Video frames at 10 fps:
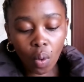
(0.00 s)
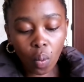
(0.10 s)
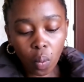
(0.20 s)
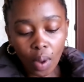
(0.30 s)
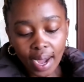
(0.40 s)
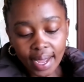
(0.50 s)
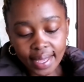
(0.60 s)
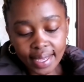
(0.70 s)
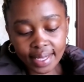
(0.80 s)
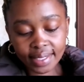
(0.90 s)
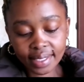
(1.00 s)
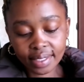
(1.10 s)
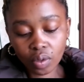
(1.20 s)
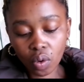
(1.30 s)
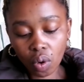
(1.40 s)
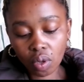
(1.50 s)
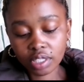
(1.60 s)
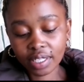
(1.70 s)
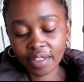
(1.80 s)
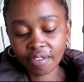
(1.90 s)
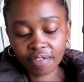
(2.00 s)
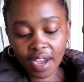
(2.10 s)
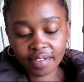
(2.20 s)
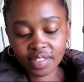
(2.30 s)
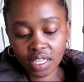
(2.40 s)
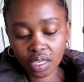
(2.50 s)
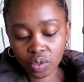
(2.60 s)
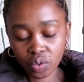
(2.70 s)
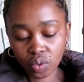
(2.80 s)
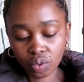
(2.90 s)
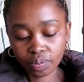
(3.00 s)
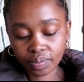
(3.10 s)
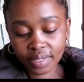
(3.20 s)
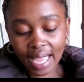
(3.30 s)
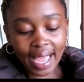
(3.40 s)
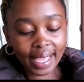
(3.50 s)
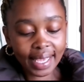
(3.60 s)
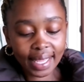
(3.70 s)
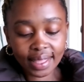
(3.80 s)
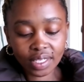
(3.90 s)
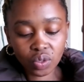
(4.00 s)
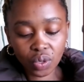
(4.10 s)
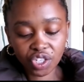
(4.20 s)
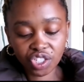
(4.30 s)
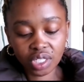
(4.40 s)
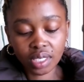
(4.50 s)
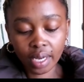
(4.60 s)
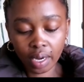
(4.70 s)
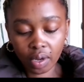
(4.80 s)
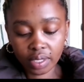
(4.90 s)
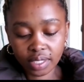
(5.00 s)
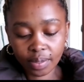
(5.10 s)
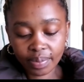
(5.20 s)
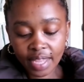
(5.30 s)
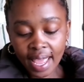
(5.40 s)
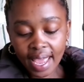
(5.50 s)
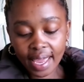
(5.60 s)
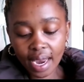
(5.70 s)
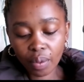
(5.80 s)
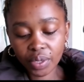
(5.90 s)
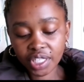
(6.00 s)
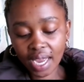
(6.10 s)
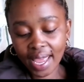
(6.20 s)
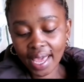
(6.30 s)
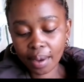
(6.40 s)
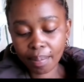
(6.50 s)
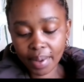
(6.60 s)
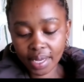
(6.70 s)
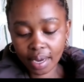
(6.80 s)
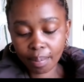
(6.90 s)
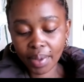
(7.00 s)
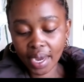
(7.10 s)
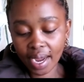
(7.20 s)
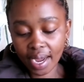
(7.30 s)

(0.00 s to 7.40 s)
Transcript: Why is it called the 5-second rule? I get this question a lot, and I wish I had a better